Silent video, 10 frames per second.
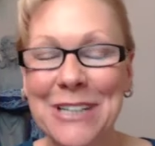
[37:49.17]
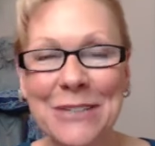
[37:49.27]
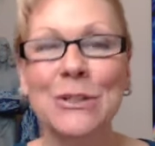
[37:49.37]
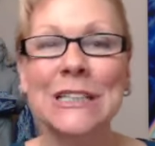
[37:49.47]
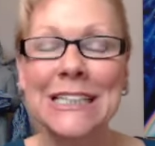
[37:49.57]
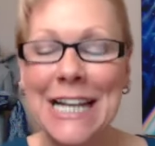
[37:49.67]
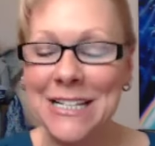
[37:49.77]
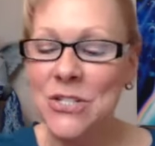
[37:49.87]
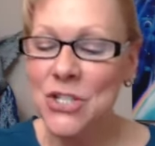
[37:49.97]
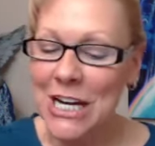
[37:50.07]
It really
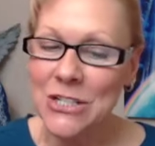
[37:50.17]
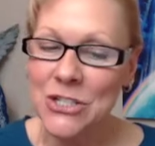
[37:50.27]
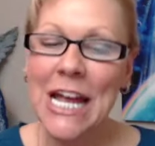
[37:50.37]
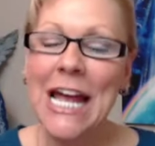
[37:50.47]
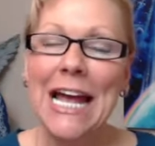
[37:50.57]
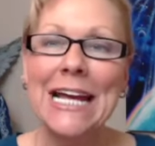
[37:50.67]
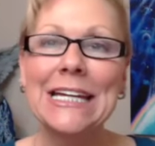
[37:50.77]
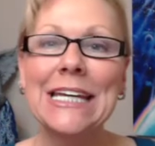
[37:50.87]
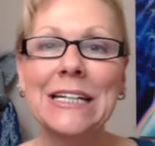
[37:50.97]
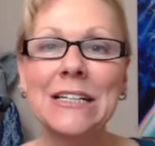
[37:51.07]
has changed,
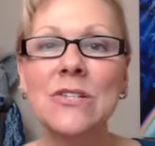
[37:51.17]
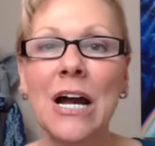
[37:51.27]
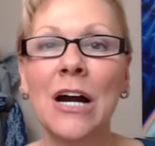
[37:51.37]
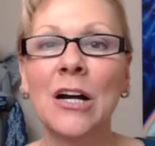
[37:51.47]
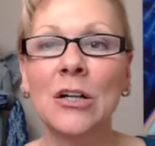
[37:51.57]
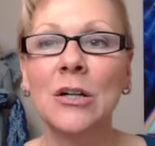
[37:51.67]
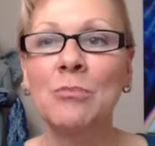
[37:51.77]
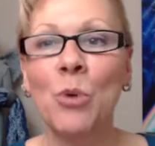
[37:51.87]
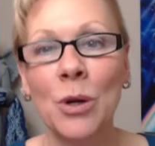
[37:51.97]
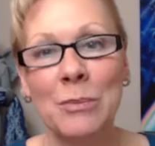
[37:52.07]
and kids are
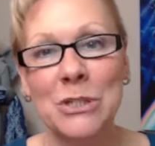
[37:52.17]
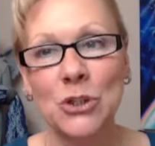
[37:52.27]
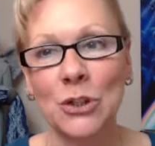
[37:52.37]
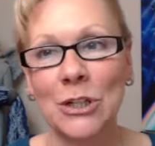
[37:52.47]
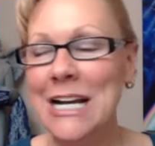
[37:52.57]
more mature.